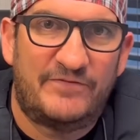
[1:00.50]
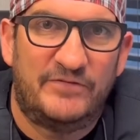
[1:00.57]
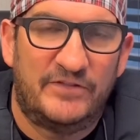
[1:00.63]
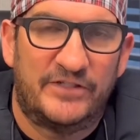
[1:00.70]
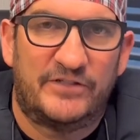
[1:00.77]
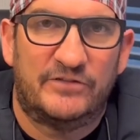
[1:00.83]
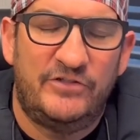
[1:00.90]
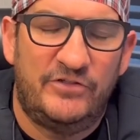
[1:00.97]

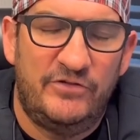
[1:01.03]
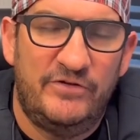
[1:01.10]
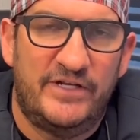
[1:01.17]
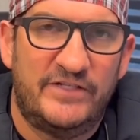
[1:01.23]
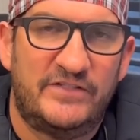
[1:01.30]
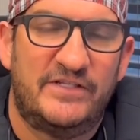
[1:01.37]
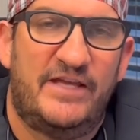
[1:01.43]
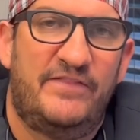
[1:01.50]
follicular
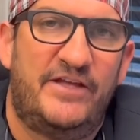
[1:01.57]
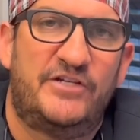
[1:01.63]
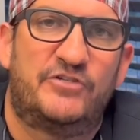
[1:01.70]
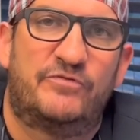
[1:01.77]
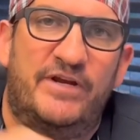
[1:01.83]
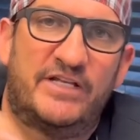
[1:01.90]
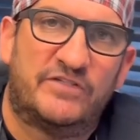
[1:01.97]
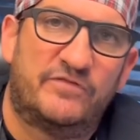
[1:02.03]
units and then
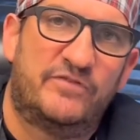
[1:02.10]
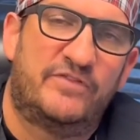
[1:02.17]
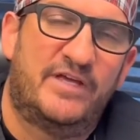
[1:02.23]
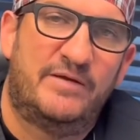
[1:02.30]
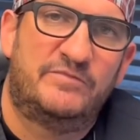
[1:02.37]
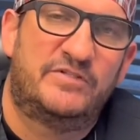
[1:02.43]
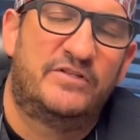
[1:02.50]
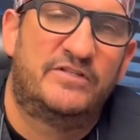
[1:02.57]
transfer
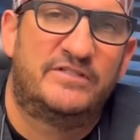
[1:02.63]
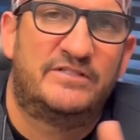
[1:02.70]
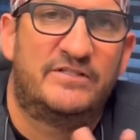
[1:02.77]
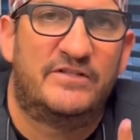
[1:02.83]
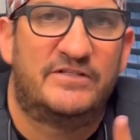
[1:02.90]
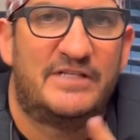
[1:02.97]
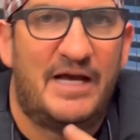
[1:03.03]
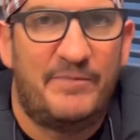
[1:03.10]
them to
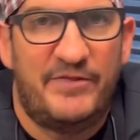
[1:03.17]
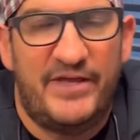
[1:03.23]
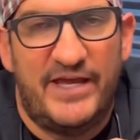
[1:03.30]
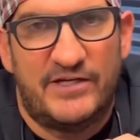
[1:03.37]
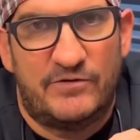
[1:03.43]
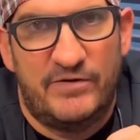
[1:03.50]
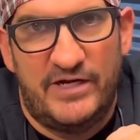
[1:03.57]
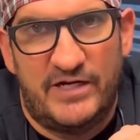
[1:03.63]
the top of the head,
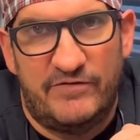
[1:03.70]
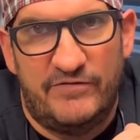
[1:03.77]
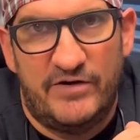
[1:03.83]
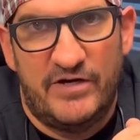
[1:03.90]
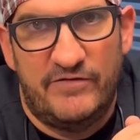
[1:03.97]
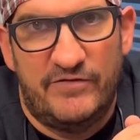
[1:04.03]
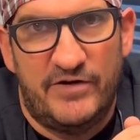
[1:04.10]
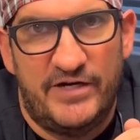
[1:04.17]
creating a
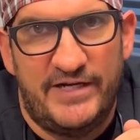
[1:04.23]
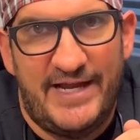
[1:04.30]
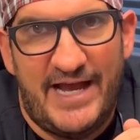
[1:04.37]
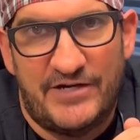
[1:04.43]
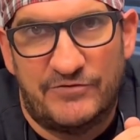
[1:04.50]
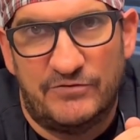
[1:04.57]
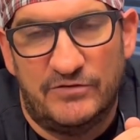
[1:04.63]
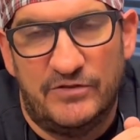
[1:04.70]
very
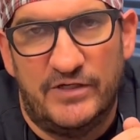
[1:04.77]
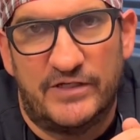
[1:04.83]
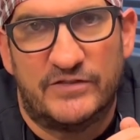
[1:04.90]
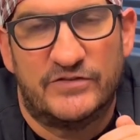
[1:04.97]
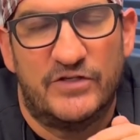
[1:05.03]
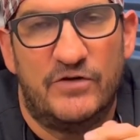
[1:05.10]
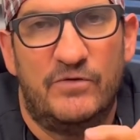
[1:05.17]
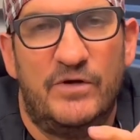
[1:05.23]
natural look.
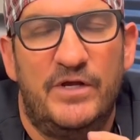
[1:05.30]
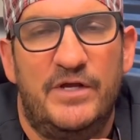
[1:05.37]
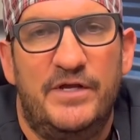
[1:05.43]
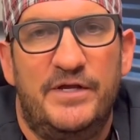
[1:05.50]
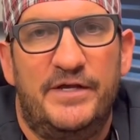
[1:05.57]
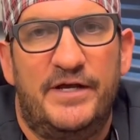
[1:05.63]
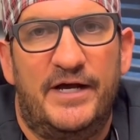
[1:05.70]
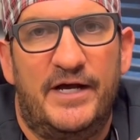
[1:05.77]
So
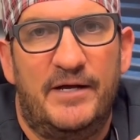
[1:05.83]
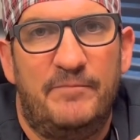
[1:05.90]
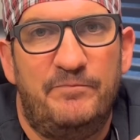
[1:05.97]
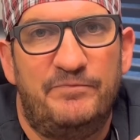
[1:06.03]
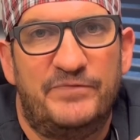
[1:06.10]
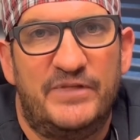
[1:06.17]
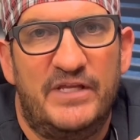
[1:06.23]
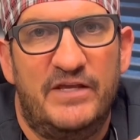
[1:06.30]

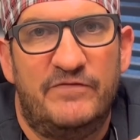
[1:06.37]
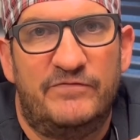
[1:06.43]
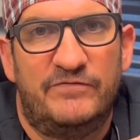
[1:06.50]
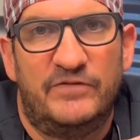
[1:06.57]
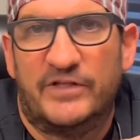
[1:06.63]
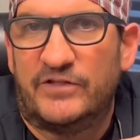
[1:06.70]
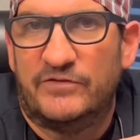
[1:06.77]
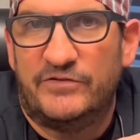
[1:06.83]
if
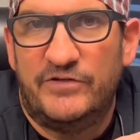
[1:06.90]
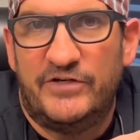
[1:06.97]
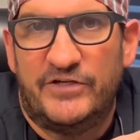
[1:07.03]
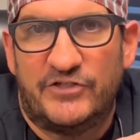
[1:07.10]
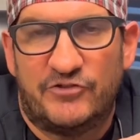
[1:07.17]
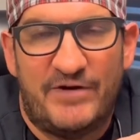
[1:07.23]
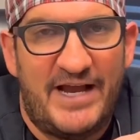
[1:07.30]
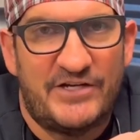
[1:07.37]
follicular unit
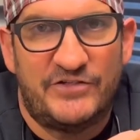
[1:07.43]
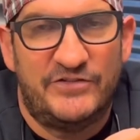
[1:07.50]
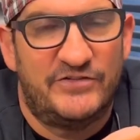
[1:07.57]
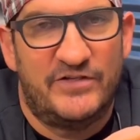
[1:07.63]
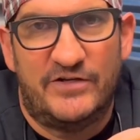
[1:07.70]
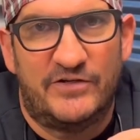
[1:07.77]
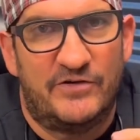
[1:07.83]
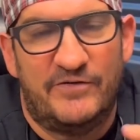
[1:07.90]
extraction is
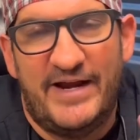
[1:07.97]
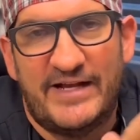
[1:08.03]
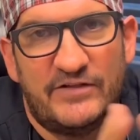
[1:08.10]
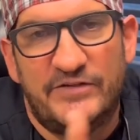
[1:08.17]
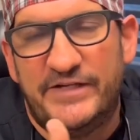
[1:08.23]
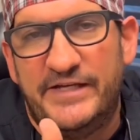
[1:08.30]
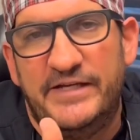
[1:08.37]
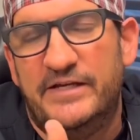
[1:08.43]
done
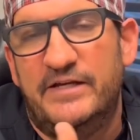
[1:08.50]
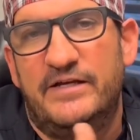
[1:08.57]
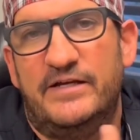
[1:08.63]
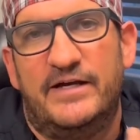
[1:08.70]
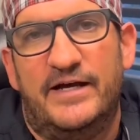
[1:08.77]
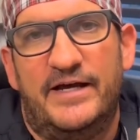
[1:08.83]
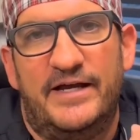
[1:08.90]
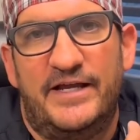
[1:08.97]
correctly,
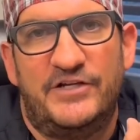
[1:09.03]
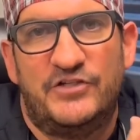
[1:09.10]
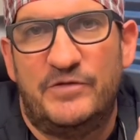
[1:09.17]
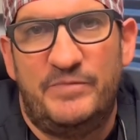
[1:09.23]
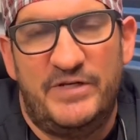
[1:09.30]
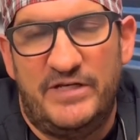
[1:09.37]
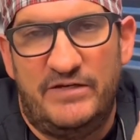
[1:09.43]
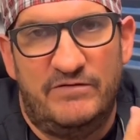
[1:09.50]
it should
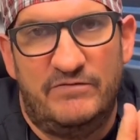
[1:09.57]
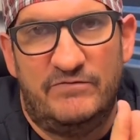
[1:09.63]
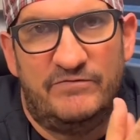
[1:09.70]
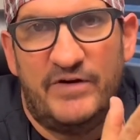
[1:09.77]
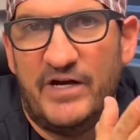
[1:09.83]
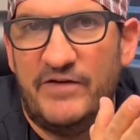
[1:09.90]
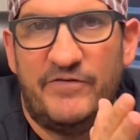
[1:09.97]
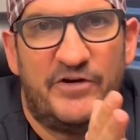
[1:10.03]
be
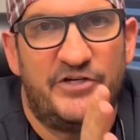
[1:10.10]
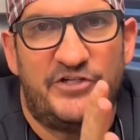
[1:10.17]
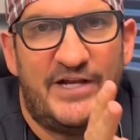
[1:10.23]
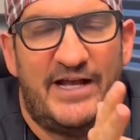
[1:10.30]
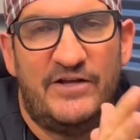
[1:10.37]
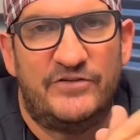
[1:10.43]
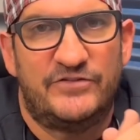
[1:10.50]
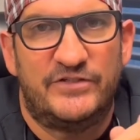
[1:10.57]
very
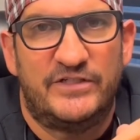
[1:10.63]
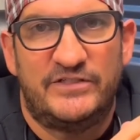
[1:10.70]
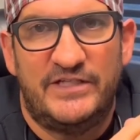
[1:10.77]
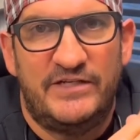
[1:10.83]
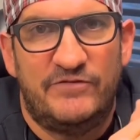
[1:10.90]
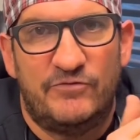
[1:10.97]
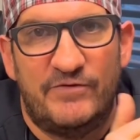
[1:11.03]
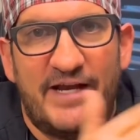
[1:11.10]
challenging to
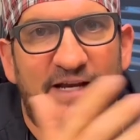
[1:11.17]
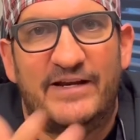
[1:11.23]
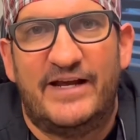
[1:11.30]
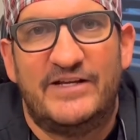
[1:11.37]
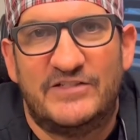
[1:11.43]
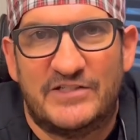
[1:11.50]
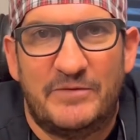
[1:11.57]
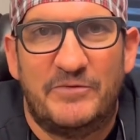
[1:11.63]
even
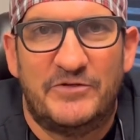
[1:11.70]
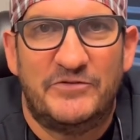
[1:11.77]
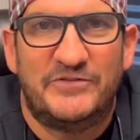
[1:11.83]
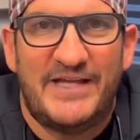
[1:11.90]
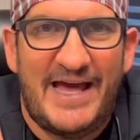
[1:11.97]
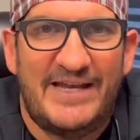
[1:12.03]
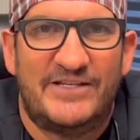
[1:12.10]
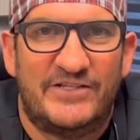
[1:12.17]
recognize someone who's
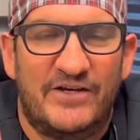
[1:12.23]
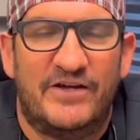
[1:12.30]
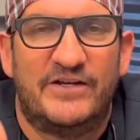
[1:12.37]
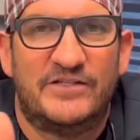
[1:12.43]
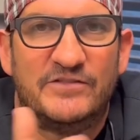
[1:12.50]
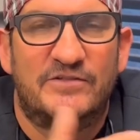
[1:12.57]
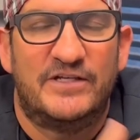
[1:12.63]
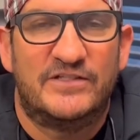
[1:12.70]
had it done.
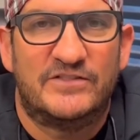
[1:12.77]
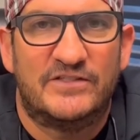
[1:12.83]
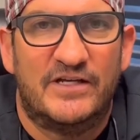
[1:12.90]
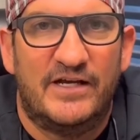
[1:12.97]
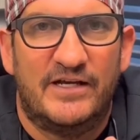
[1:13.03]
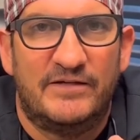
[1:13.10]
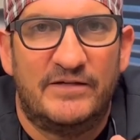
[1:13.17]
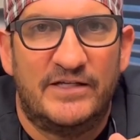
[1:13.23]

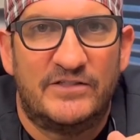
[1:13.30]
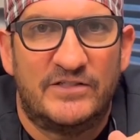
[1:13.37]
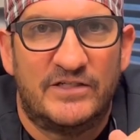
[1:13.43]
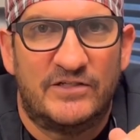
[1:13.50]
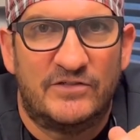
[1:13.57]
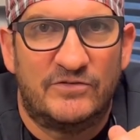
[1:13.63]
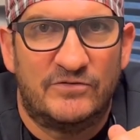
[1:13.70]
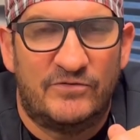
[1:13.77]
It's
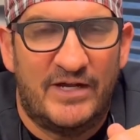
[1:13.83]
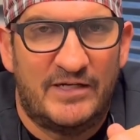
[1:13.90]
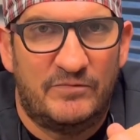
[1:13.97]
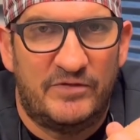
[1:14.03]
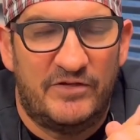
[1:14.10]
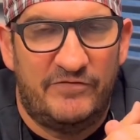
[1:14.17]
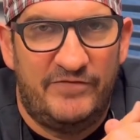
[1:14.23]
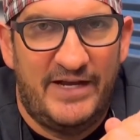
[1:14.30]

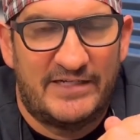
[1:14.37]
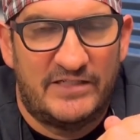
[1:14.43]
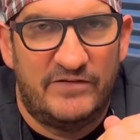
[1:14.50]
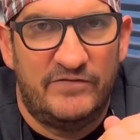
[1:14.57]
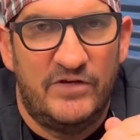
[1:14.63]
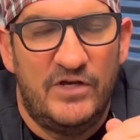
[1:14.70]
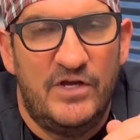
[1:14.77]
incredibly effective.